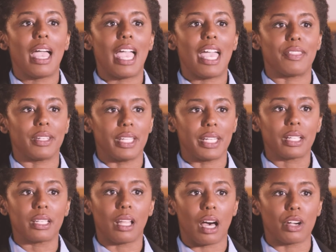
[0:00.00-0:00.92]
athletic
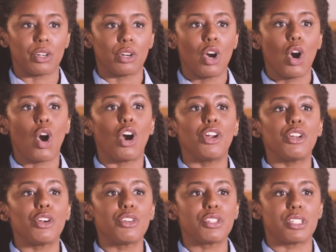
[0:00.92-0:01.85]
locker, or
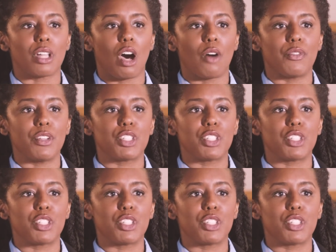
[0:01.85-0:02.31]
nurse's office